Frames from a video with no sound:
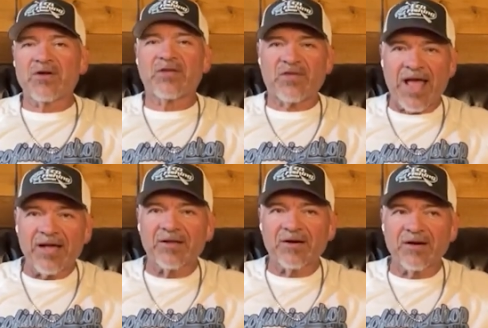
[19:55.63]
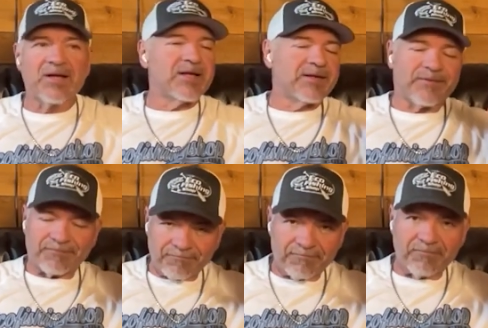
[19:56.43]
a serious angler,
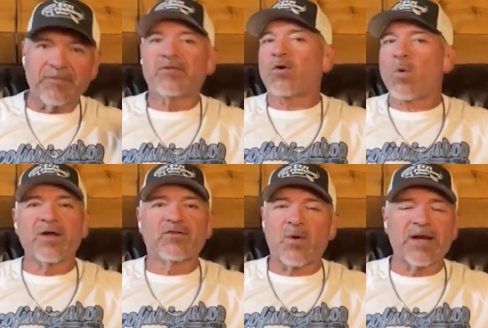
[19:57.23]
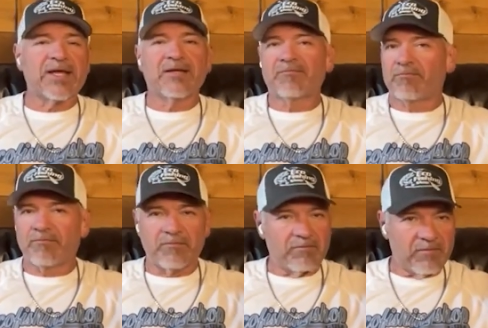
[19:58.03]
the 120
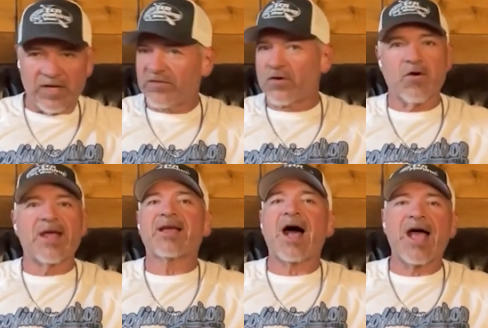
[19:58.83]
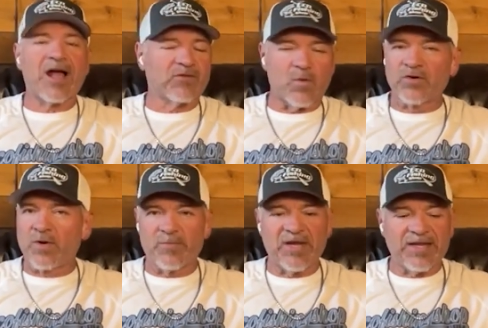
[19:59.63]
is a great kayak, the
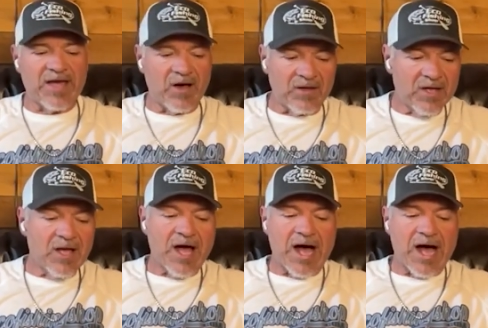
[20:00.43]
120 PDL.